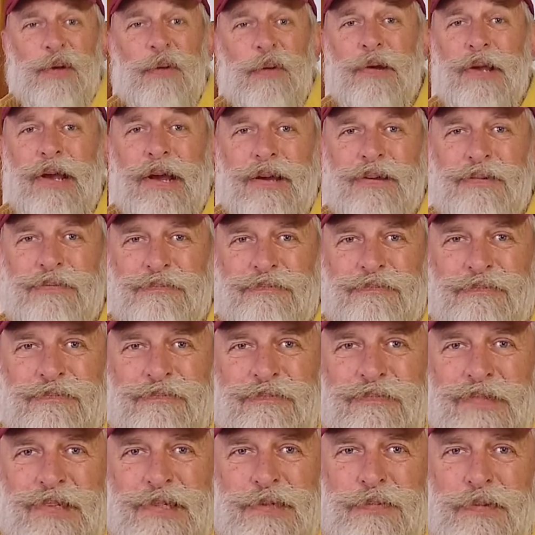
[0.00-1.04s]
Okay,
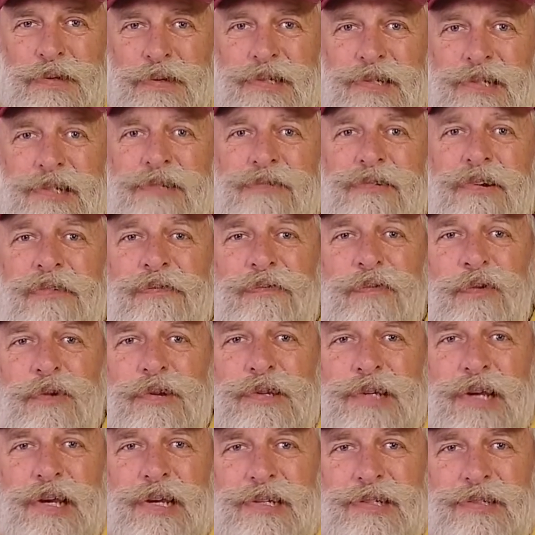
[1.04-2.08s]
this brings us to our
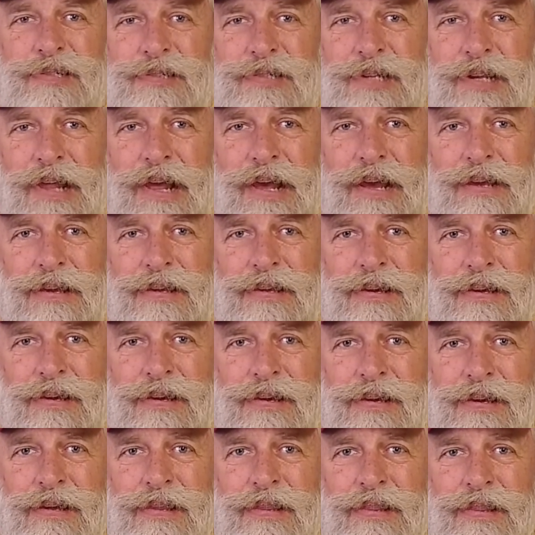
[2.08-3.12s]
fourth taster today,
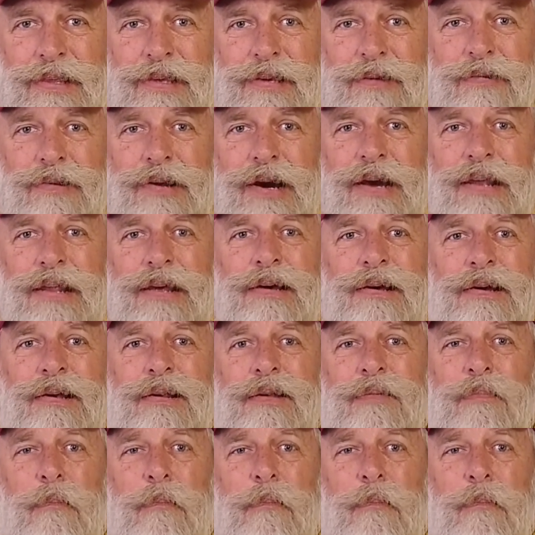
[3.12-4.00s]
the Unita